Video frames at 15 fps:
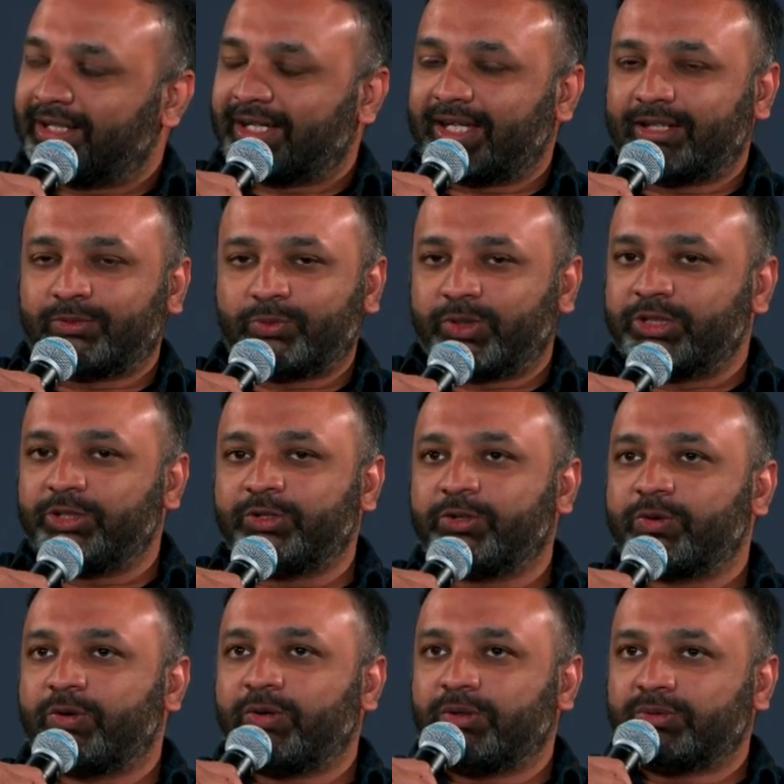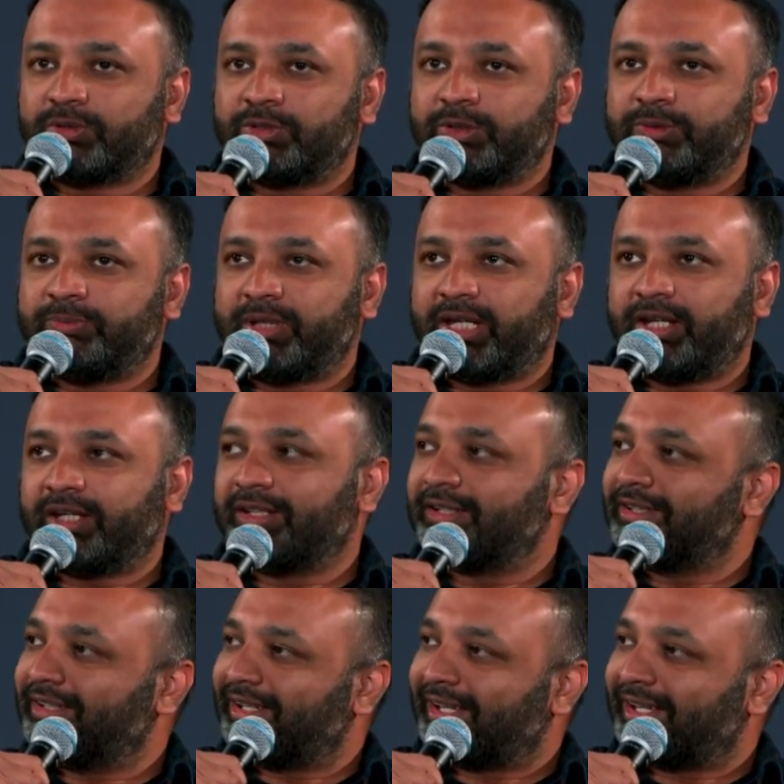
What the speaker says: And when you grow too big,